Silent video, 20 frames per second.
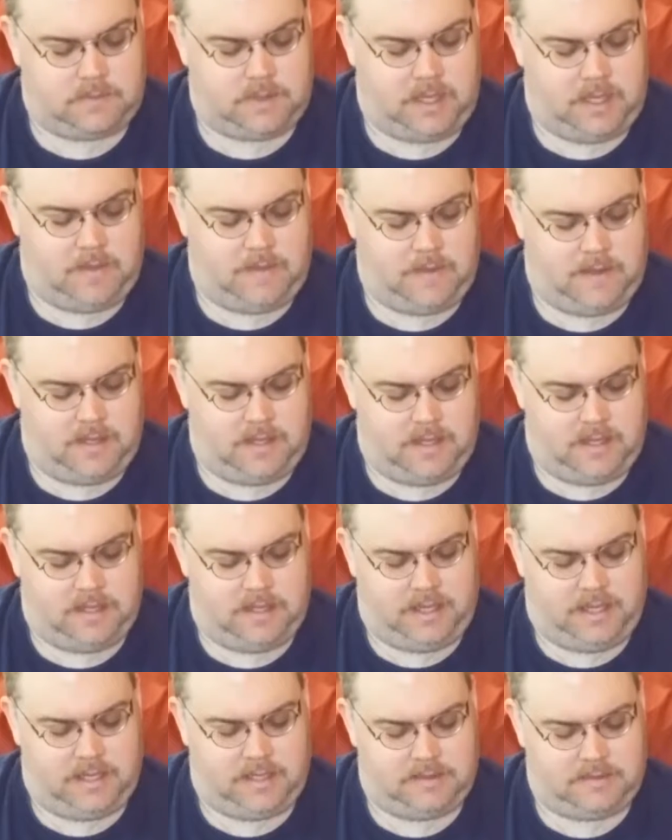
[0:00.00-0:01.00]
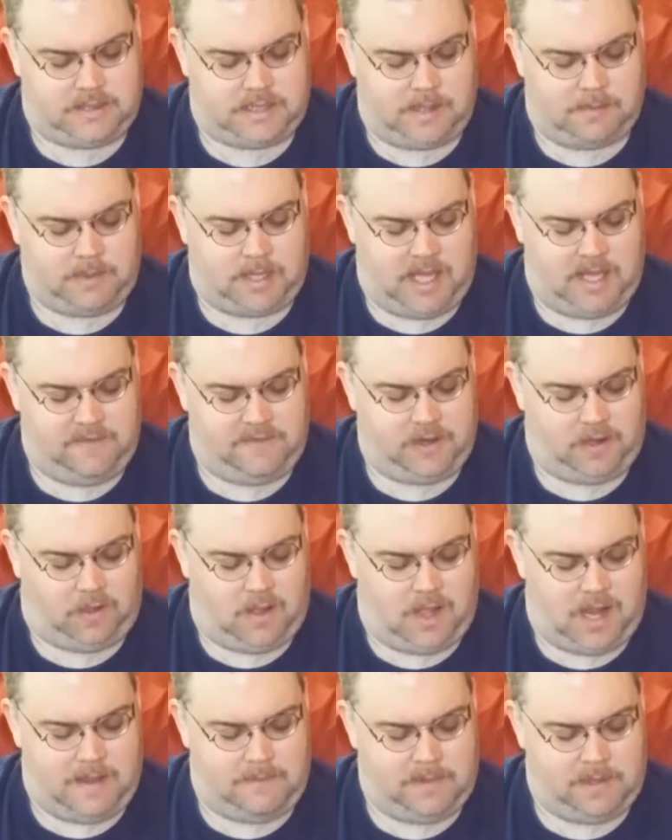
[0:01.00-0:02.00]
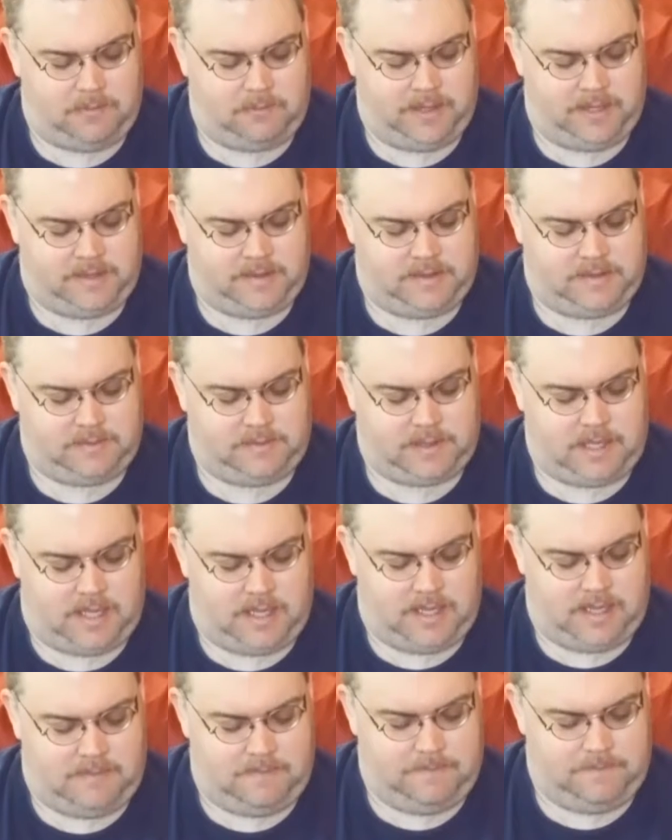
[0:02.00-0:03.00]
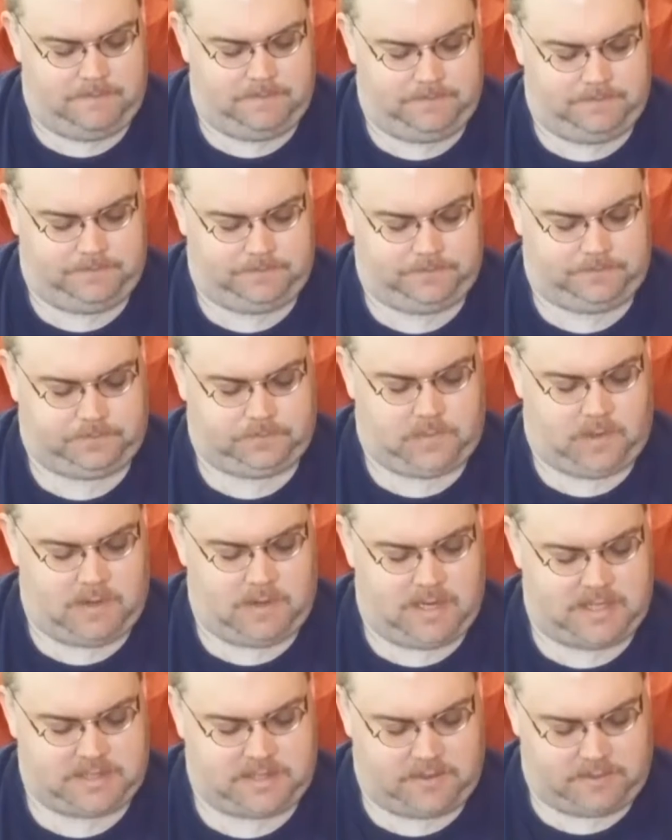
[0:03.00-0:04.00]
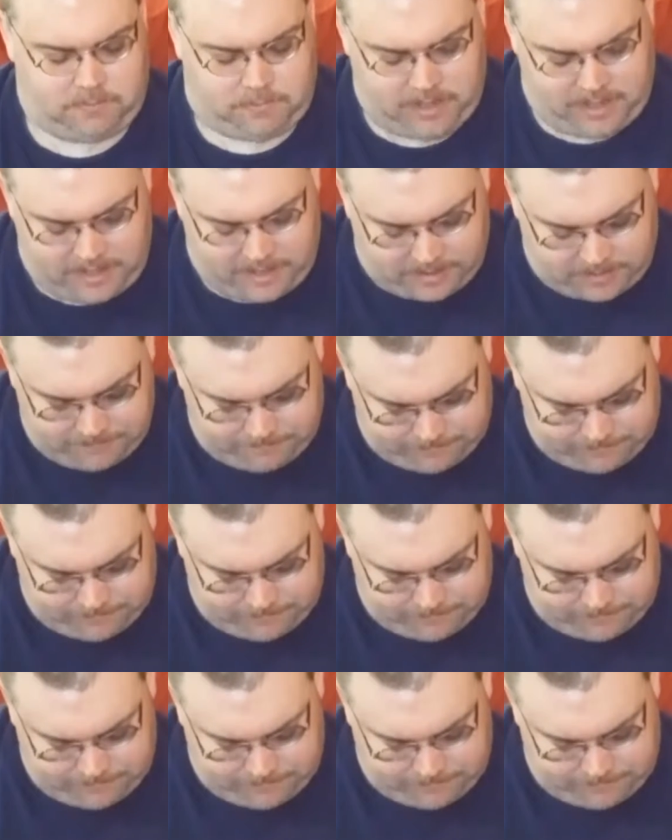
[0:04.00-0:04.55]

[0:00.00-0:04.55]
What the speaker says: in some kind of an alignment with the rest of the rig.